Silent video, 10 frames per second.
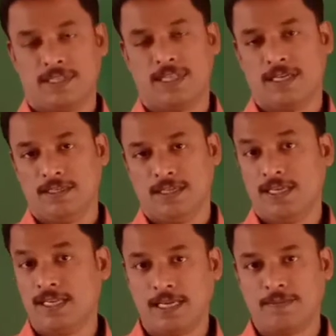with
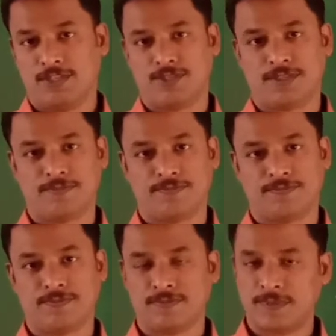the lament
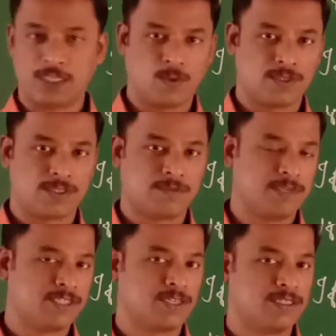that was
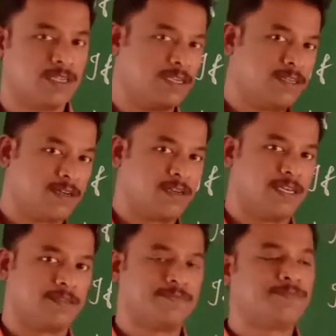mentioned
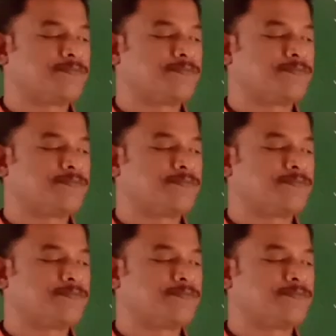earlier.